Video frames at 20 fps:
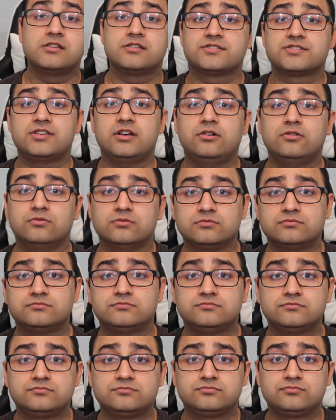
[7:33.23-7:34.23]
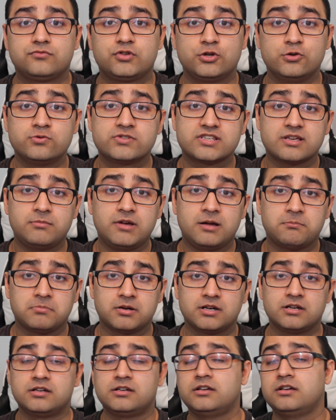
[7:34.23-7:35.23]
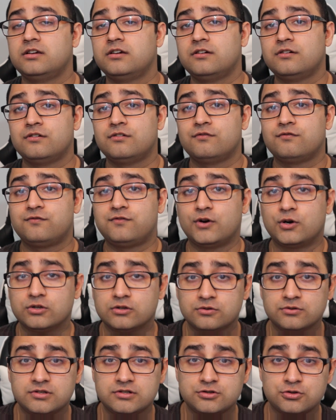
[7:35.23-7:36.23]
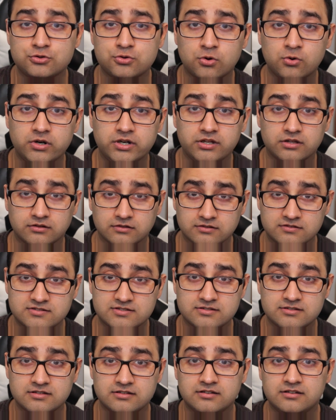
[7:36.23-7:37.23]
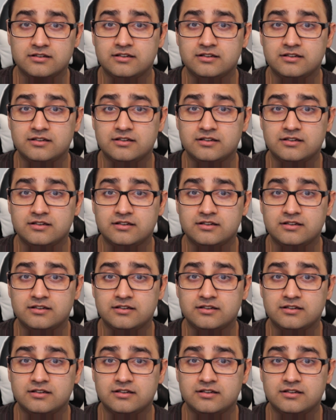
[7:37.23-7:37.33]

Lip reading: So, to sum up, follow the tutorials,